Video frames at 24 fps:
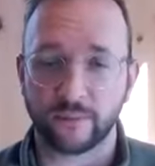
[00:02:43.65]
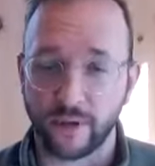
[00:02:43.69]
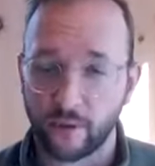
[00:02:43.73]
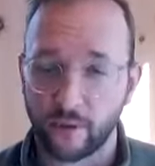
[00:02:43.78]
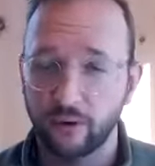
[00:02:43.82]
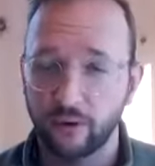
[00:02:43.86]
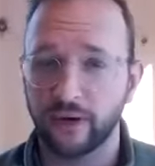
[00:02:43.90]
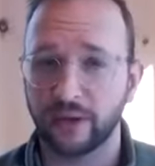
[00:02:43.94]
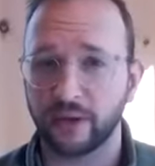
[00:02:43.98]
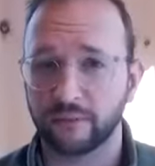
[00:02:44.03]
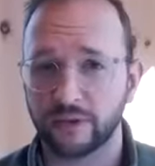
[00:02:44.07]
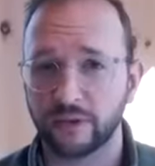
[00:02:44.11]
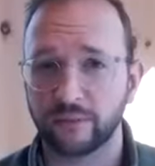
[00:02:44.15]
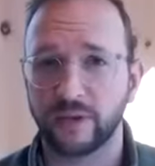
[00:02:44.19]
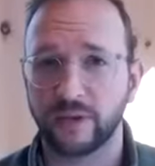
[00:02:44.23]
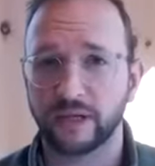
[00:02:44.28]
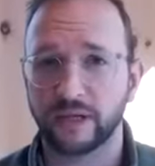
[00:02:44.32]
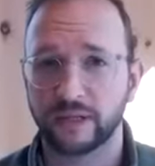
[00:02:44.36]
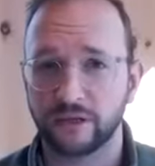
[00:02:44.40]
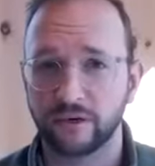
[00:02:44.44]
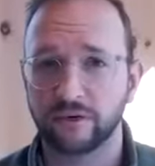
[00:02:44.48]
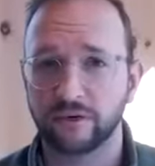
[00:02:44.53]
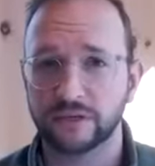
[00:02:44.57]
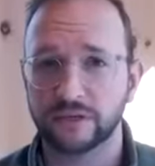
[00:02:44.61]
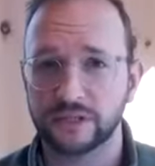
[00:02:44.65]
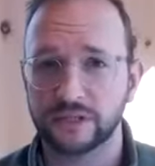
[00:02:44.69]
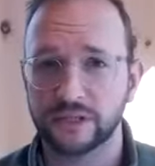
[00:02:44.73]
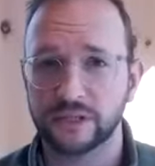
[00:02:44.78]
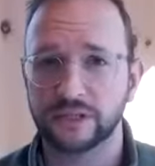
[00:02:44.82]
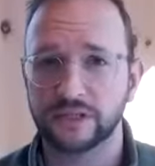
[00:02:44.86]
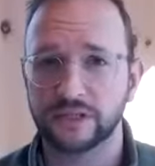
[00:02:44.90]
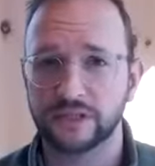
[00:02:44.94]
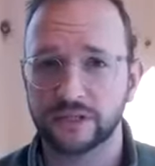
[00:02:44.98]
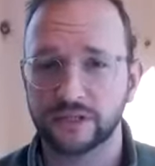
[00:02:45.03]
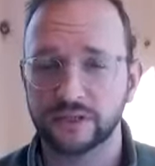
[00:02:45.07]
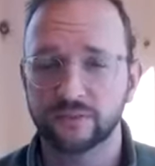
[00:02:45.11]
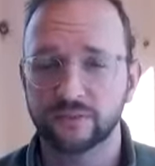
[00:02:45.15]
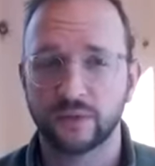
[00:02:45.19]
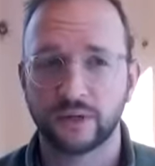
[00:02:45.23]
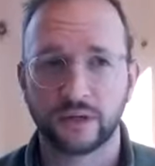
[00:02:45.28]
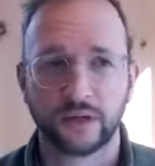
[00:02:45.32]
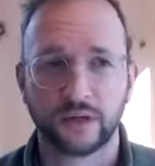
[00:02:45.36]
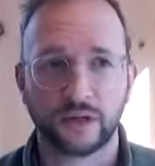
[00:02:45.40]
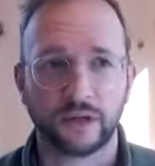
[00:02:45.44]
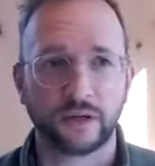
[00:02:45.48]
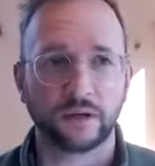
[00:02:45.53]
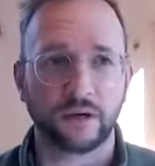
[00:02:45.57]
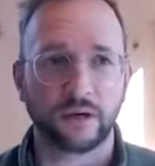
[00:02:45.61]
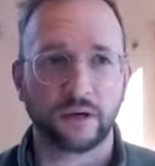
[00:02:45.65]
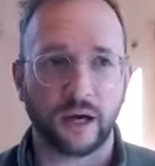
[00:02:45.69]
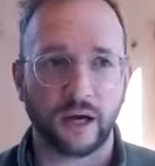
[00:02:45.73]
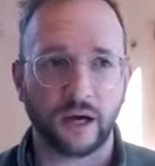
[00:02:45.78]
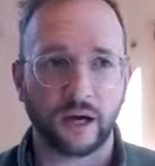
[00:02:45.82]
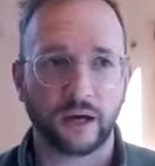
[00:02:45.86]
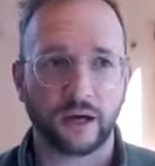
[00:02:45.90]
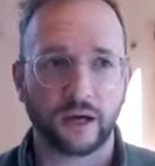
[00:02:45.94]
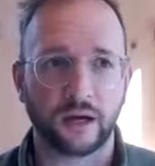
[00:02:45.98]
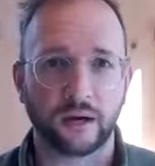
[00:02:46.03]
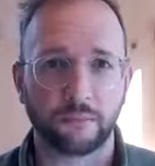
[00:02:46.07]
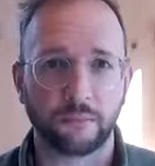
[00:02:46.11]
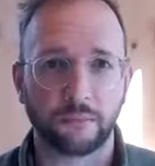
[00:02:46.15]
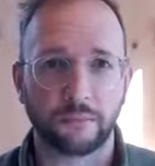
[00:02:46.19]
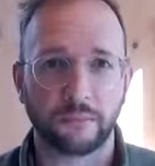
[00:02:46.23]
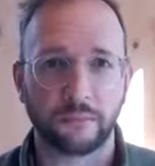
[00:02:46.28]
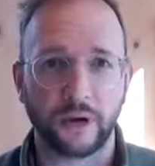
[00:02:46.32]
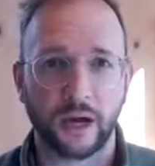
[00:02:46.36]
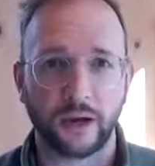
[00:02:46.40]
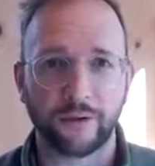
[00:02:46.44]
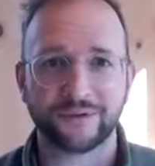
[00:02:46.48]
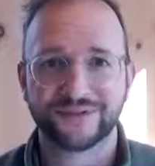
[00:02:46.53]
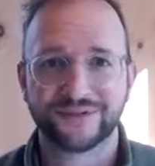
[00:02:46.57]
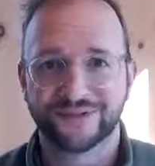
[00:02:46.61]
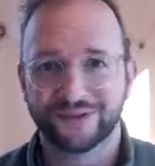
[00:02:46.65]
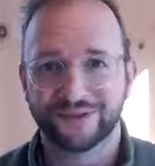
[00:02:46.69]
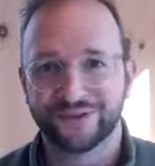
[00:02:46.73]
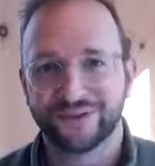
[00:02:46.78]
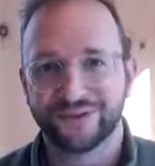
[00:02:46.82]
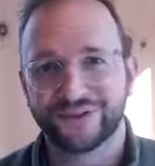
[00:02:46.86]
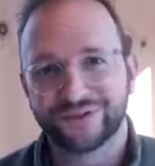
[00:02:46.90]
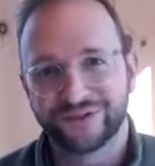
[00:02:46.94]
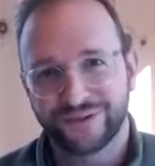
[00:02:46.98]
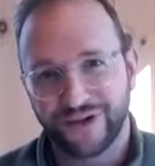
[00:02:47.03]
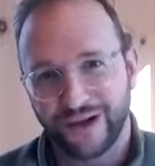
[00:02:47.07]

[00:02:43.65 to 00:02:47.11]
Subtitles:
I wanted them to make their own decisions, but I was certainly,